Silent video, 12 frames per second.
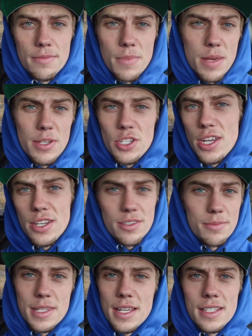maybe change
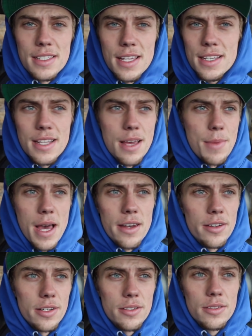some settings next time. I
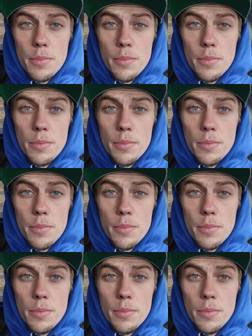don't know.